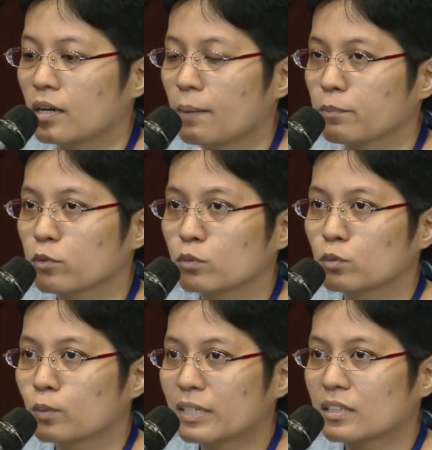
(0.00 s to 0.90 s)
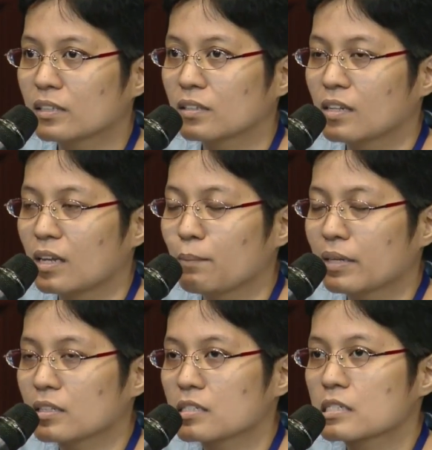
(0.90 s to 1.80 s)
up to what
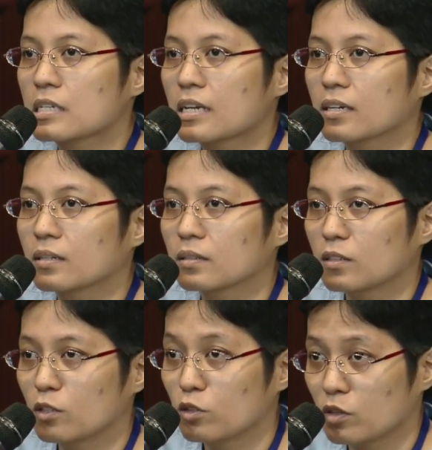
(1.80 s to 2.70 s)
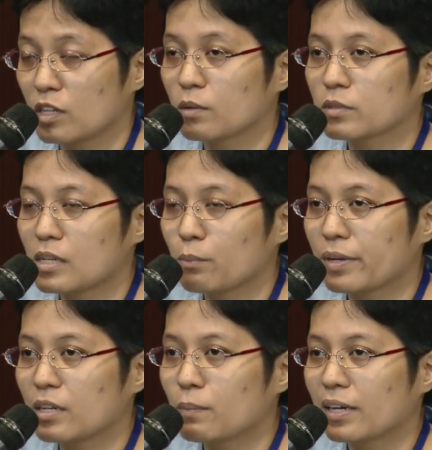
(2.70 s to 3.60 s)
limits lang do you think sila
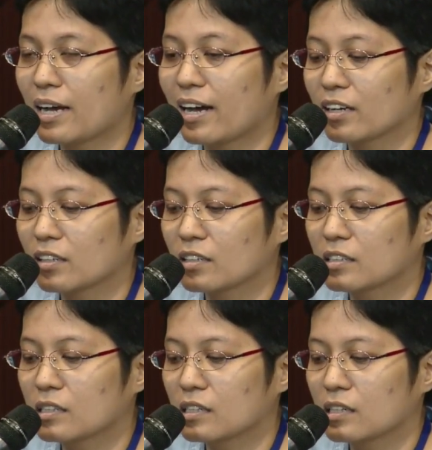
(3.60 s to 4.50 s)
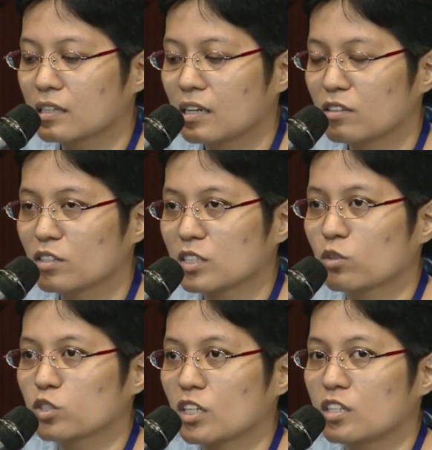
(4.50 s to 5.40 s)
pwede mag-act in the
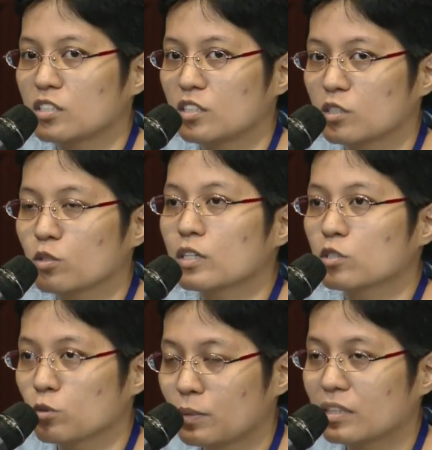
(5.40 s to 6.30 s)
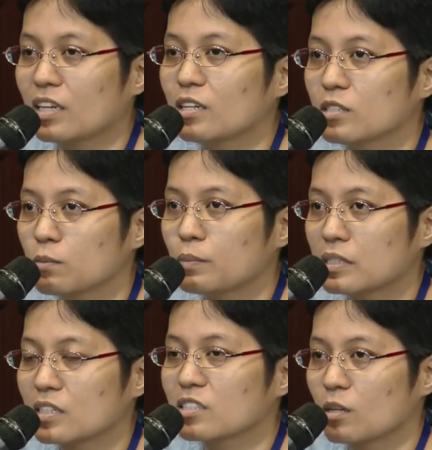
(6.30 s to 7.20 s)
South China Sea so as to maintain
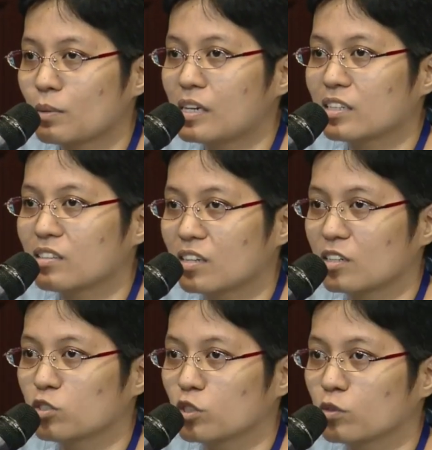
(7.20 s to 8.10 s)
peace and stability in the region?